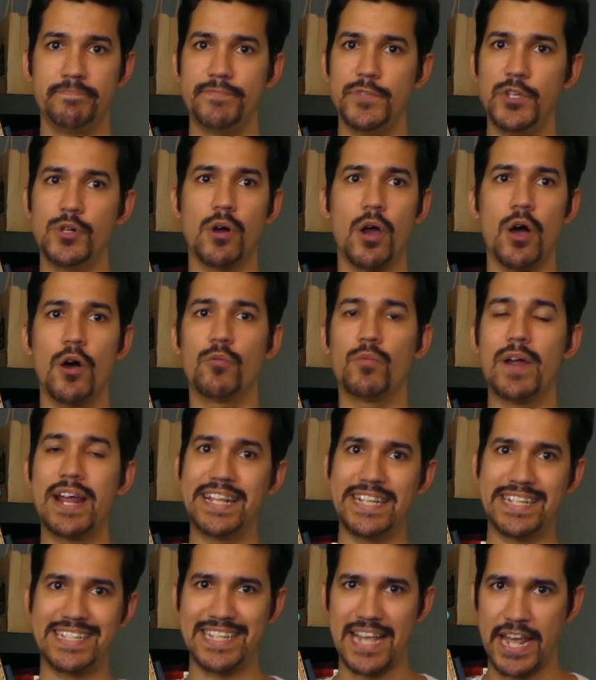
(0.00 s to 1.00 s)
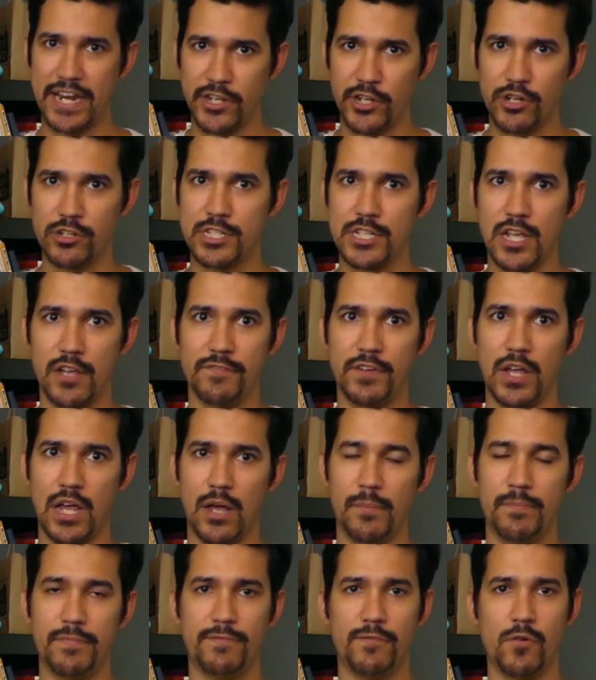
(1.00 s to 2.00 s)
you're already setting yourself
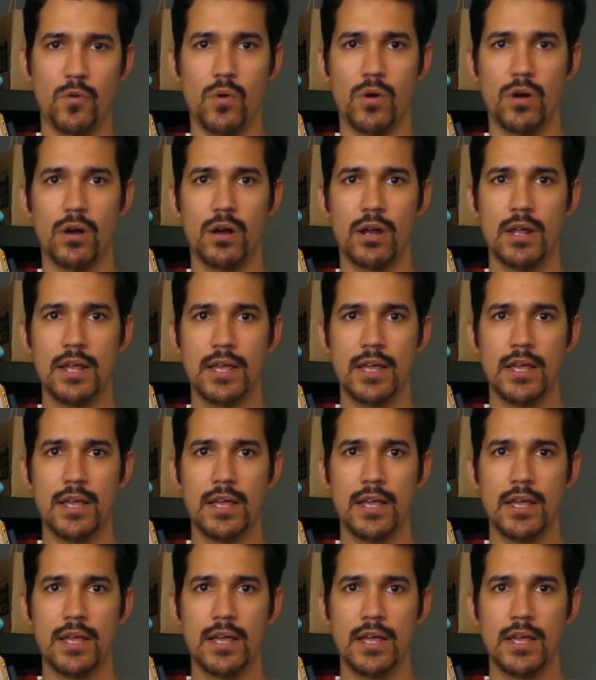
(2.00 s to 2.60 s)
up for